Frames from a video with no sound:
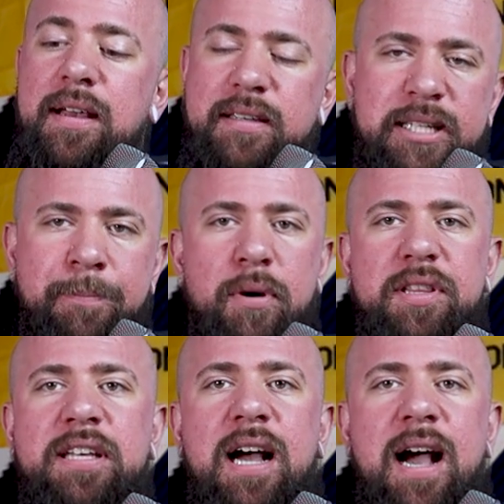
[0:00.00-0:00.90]
support
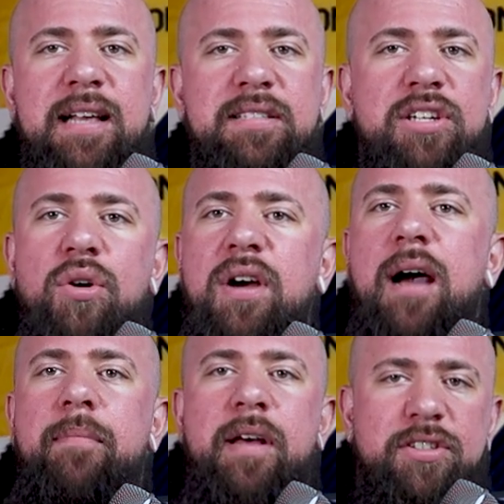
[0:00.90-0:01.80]
the guys, go
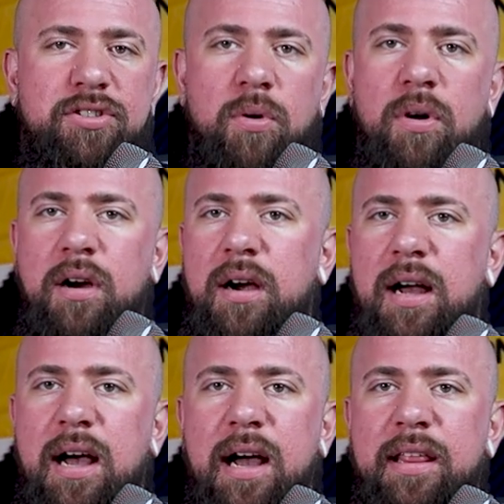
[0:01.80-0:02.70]
grab them at a store.
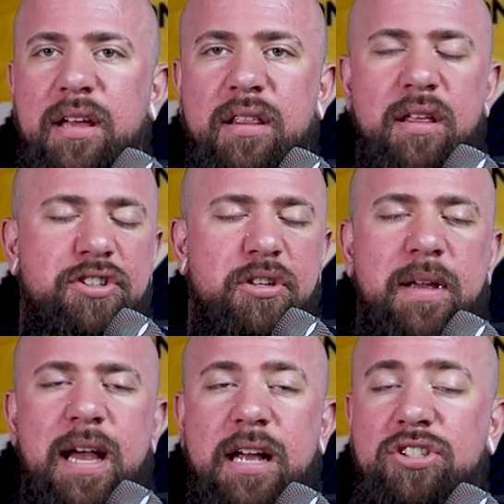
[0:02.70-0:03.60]
They should
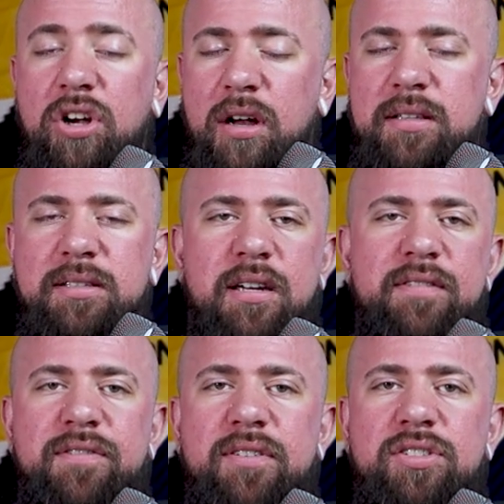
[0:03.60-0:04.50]
be at tons of
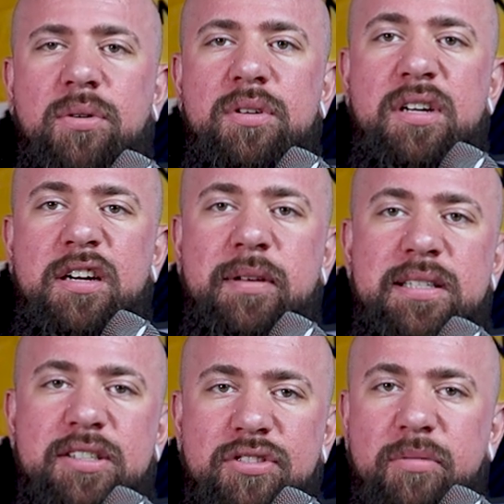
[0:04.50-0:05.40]
different stores. They're gonna be
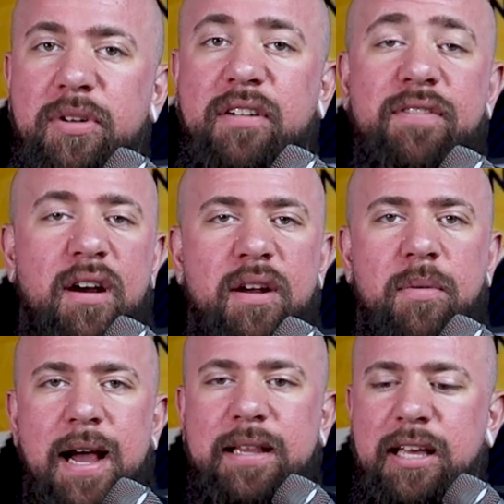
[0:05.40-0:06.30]
distributed very
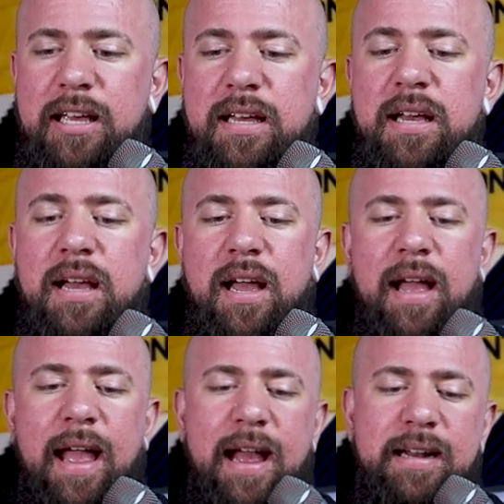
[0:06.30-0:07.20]
widely.
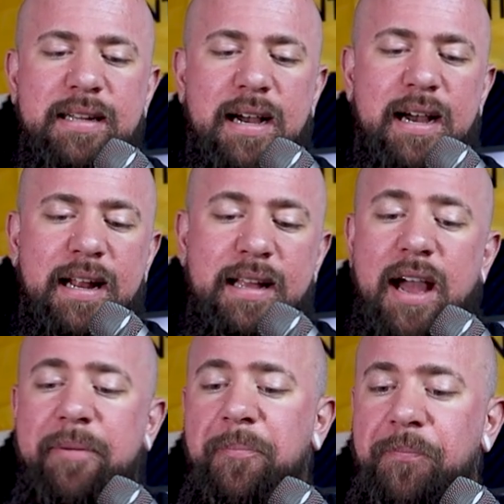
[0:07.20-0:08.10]
And
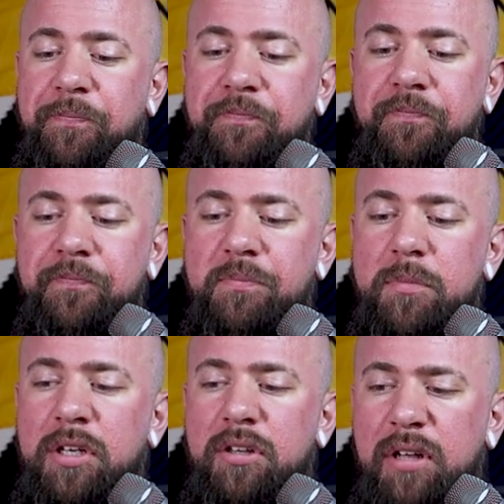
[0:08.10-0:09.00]
yeah,
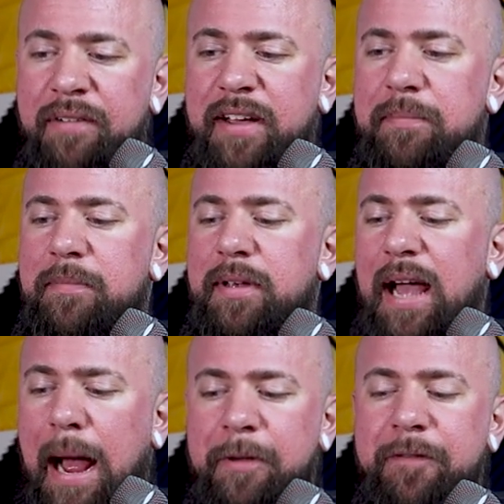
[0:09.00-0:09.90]
love it, happy